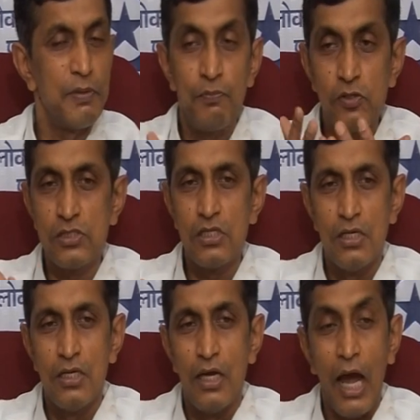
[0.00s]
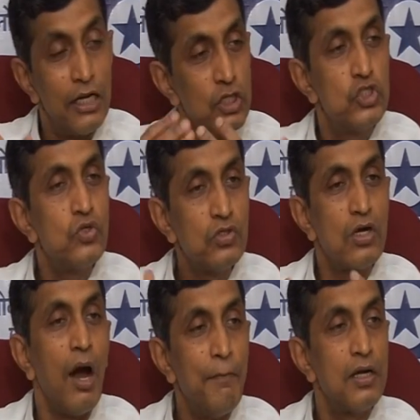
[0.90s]
People's attitude to
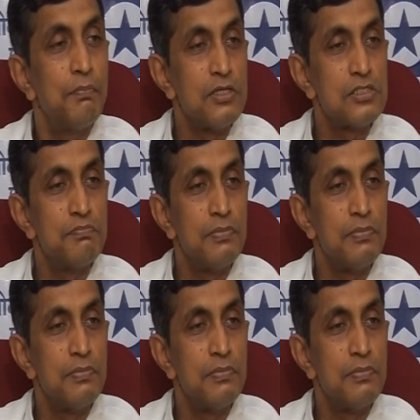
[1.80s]
government must